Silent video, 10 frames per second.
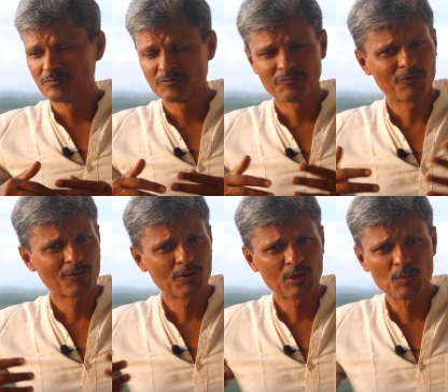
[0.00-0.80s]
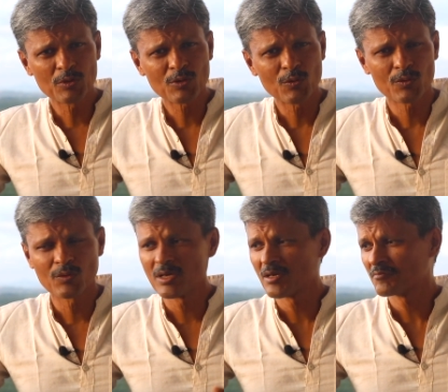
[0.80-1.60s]
forget about
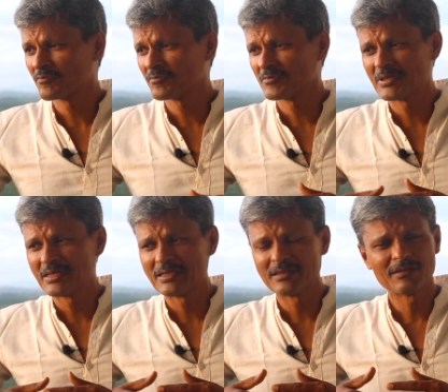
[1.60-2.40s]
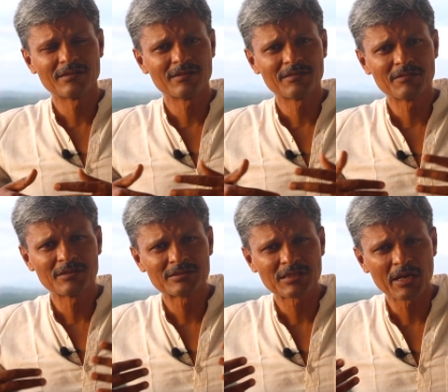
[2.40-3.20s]
corona,
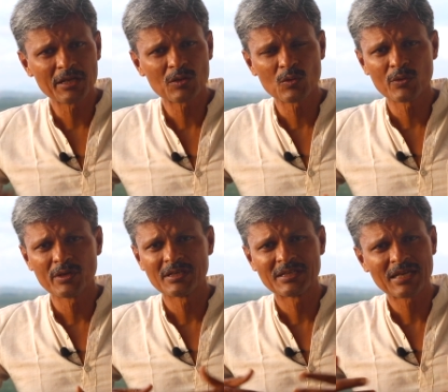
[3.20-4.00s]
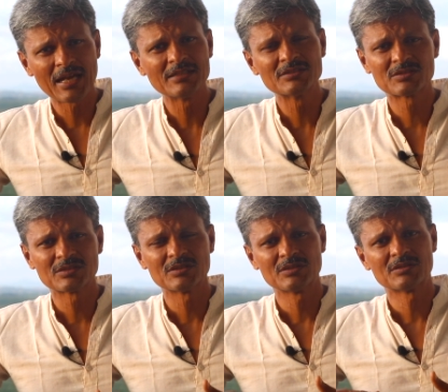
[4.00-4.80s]
thyroid,
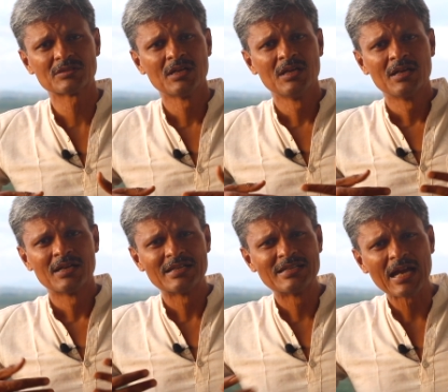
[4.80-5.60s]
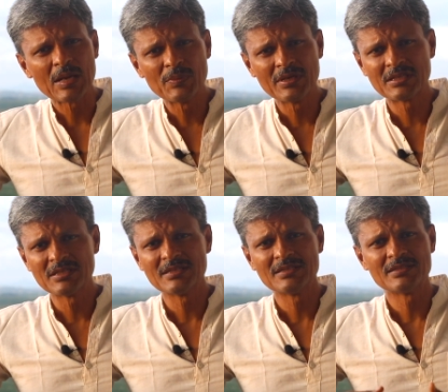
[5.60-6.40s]
cancer,
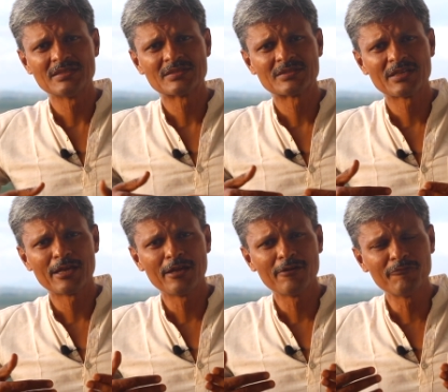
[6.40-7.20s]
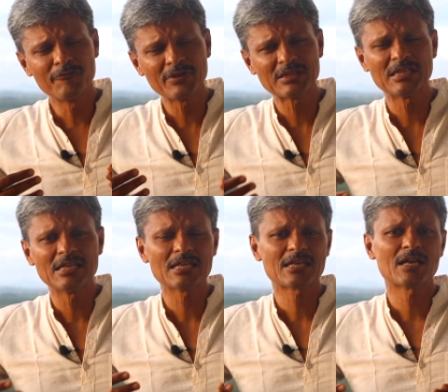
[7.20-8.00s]
diabetes,
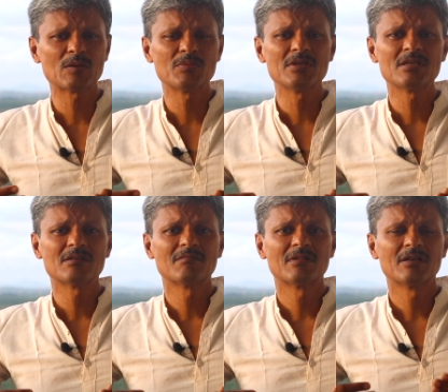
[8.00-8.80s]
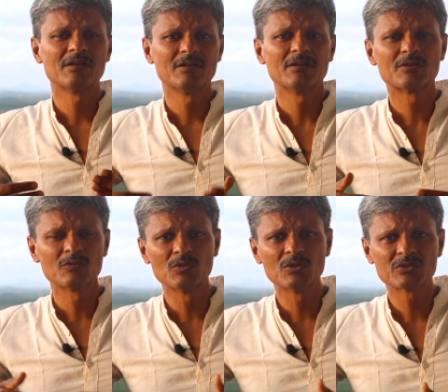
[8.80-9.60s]
everything can be
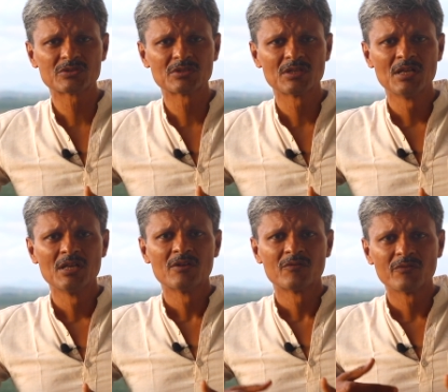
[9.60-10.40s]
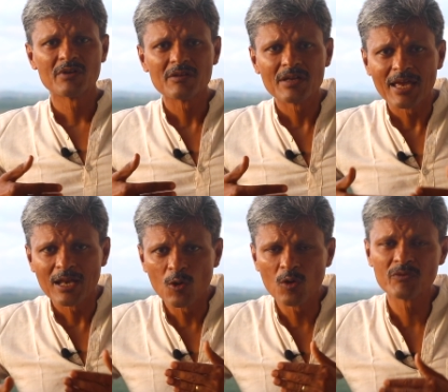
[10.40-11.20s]
reversed
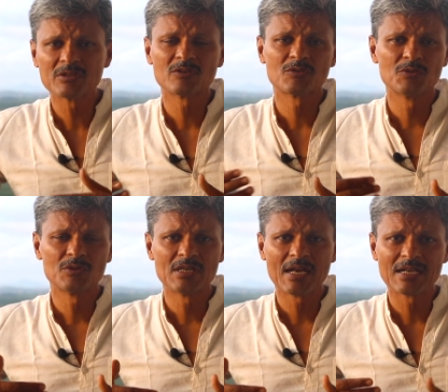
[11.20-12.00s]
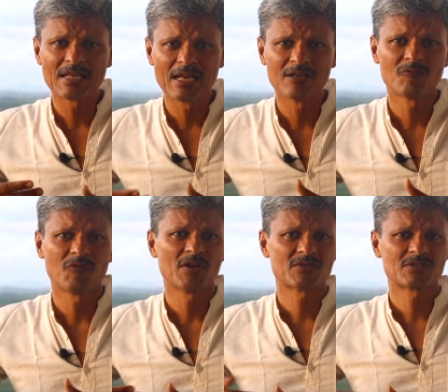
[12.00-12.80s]
along with a good diet and
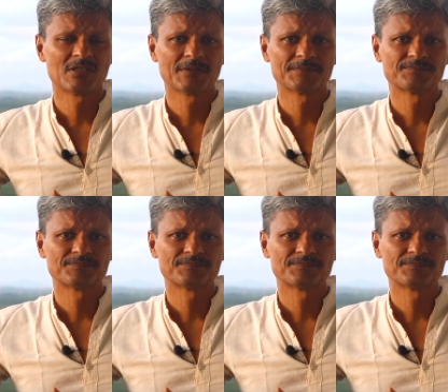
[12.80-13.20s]
fasting.